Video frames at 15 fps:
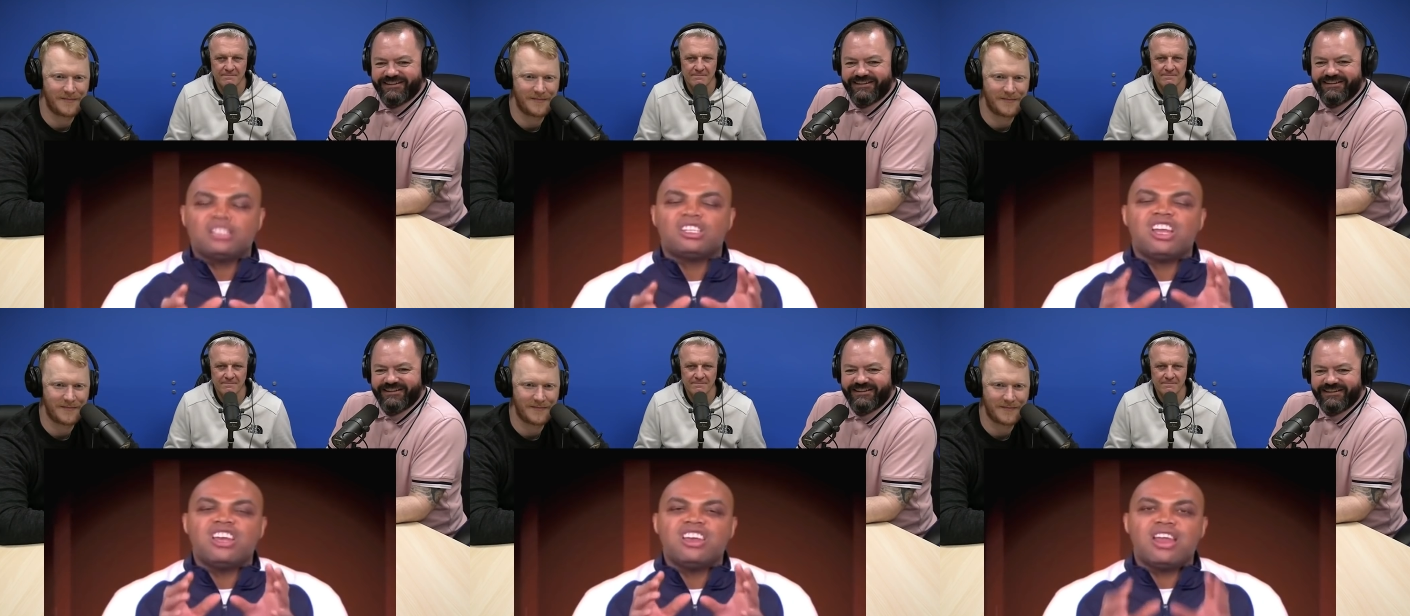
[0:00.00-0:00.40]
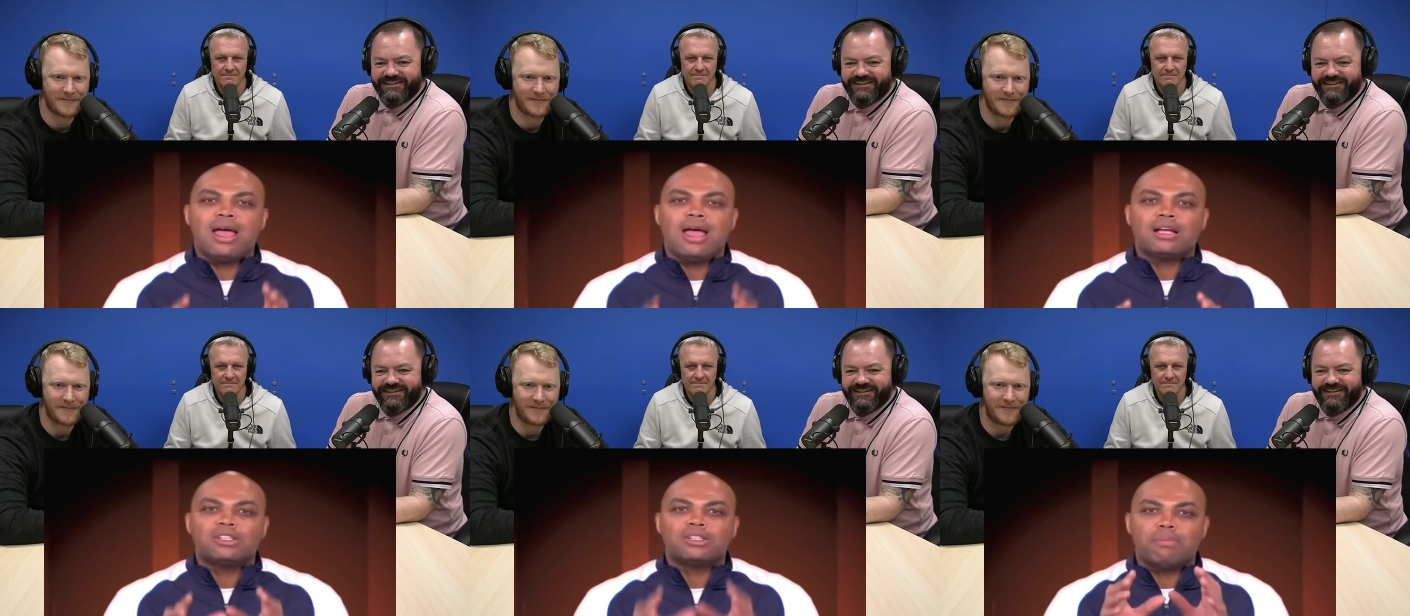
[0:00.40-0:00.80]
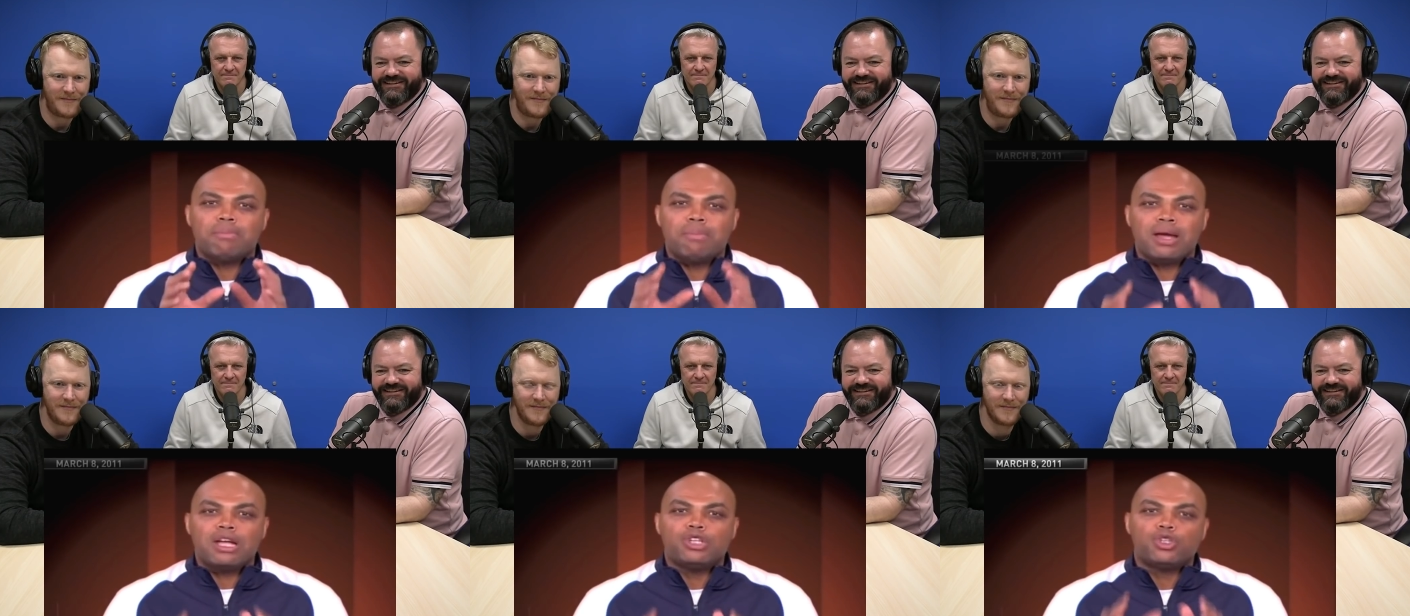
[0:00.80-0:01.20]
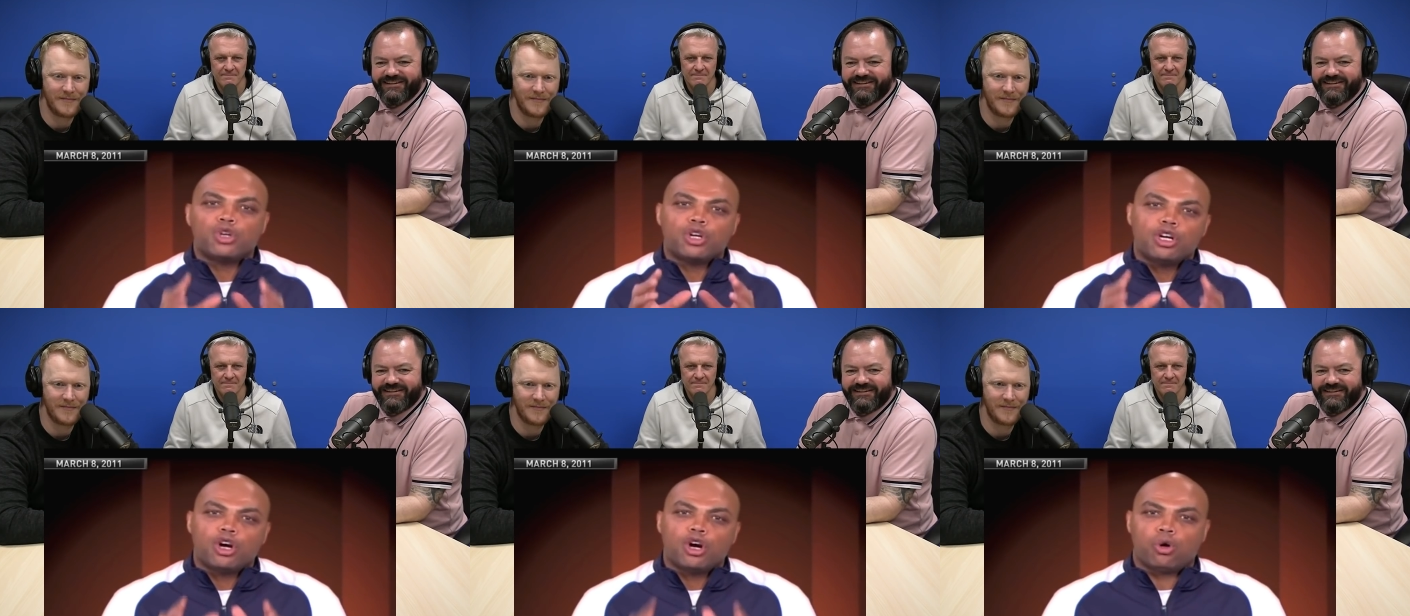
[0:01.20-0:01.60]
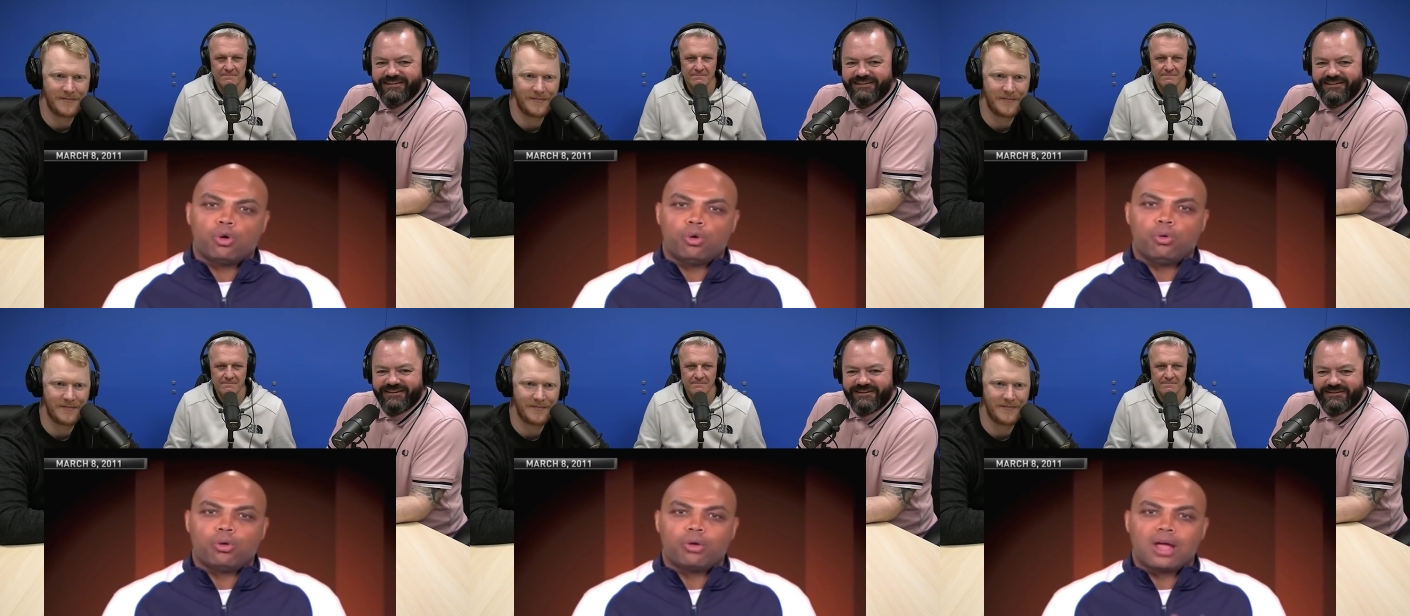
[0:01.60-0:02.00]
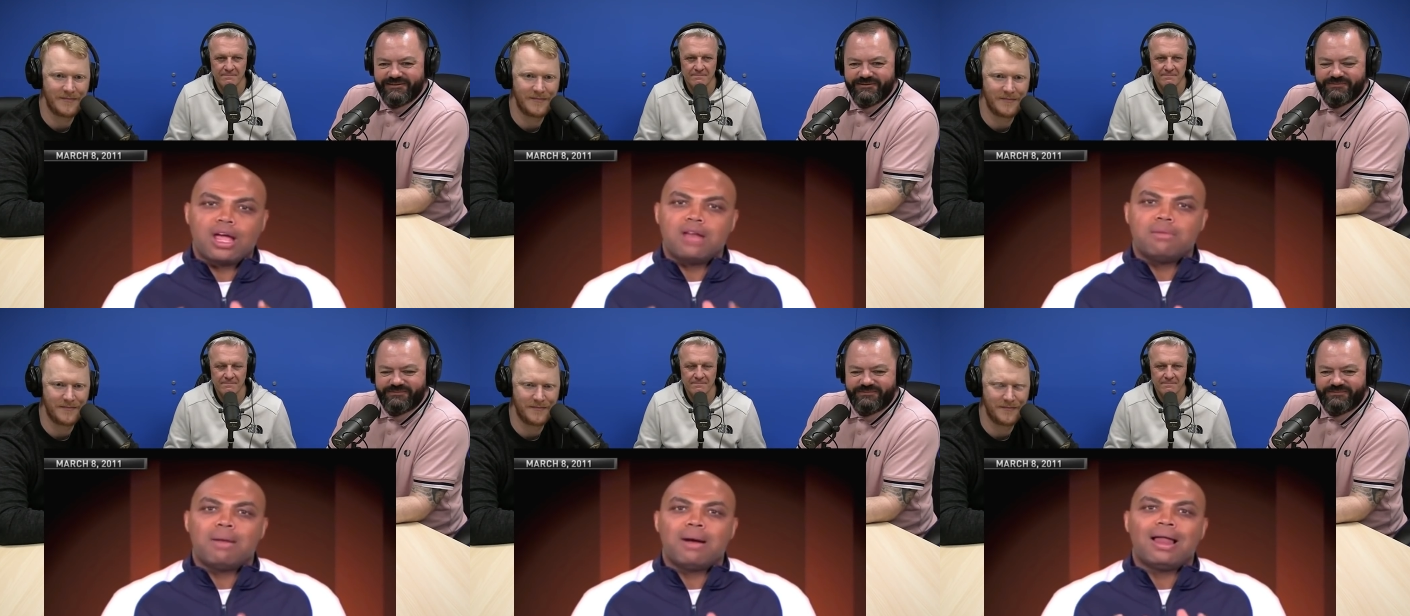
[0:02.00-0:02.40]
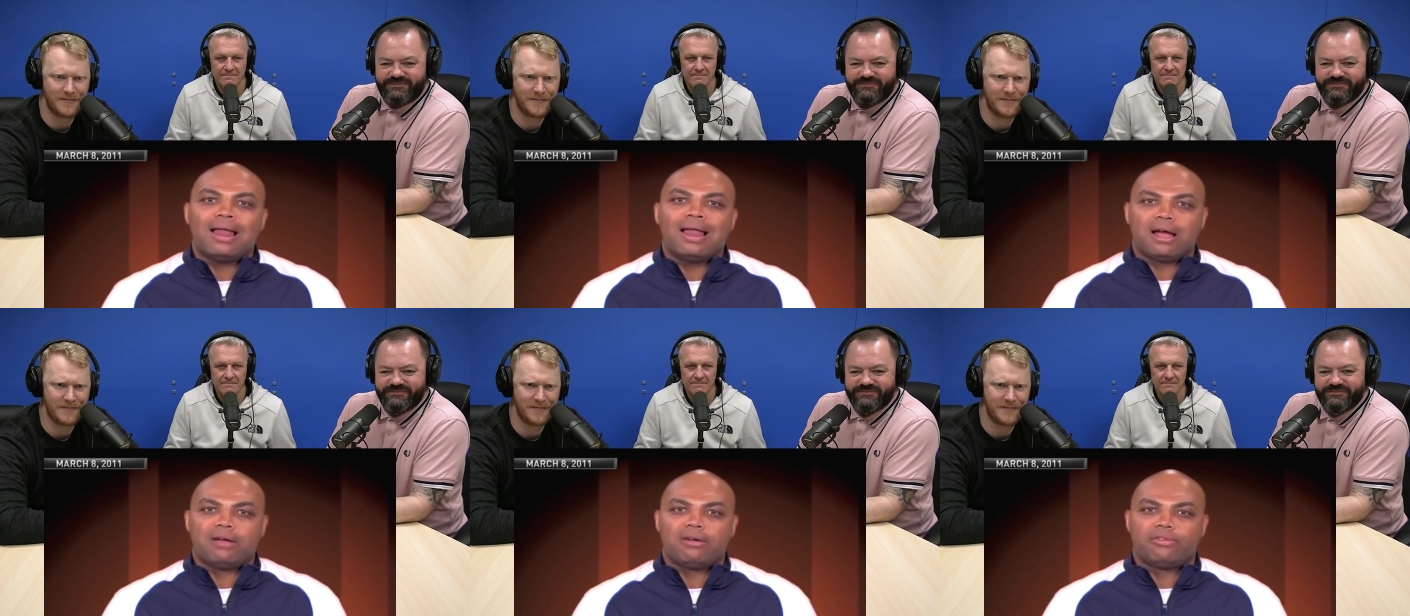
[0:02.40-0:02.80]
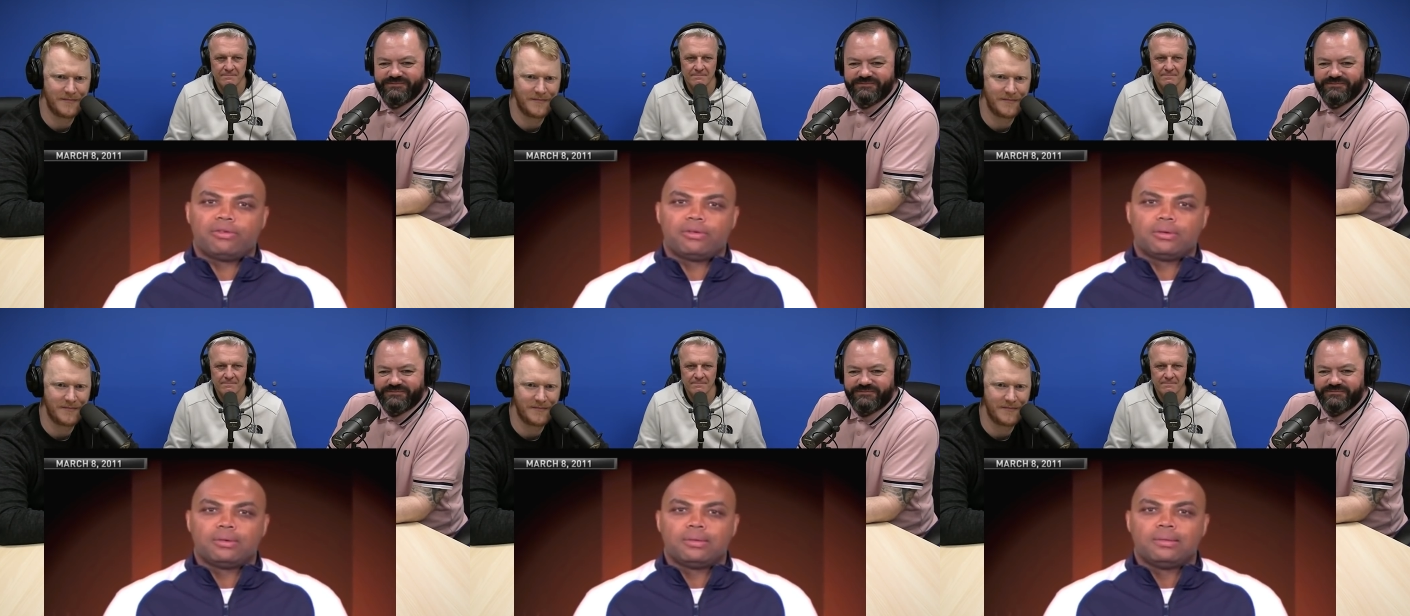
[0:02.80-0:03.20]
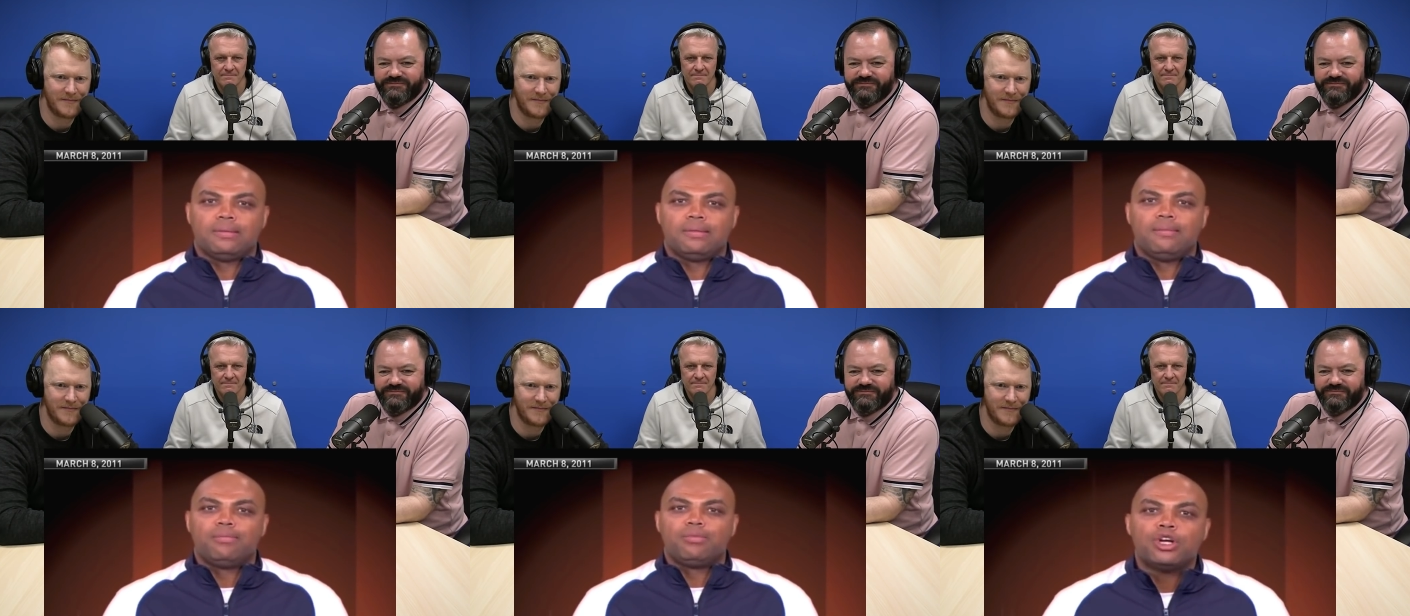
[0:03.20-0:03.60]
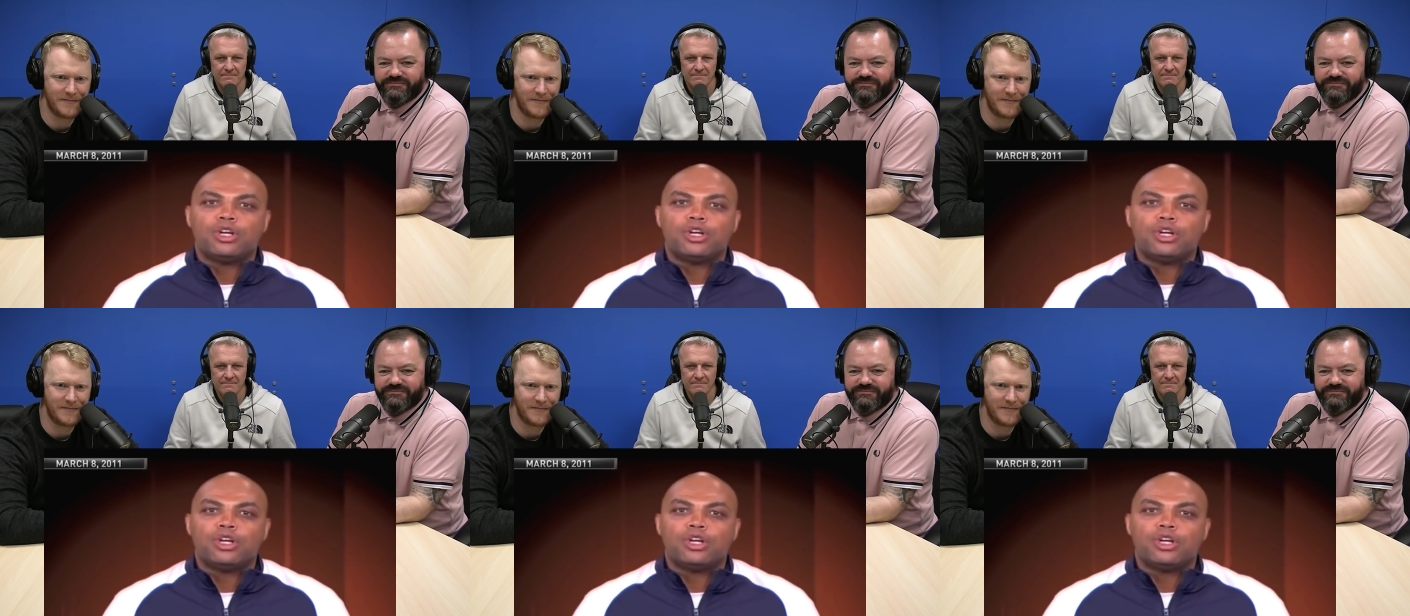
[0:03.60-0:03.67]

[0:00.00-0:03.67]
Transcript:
Speaker 1: That's the next major goal in my life, to